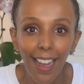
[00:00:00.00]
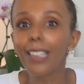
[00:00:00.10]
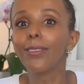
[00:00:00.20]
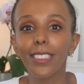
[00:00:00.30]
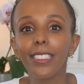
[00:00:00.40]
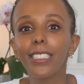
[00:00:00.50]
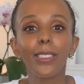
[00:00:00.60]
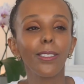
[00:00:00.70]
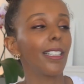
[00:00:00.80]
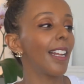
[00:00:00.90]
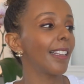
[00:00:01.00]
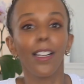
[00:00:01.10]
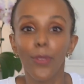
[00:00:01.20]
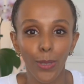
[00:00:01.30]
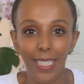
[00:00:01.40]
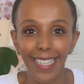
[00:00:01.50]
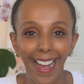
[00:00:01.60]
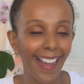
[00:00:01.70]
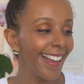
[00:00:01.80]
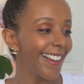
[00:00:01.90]
I really do, and I love
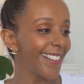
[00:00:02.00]
Osea.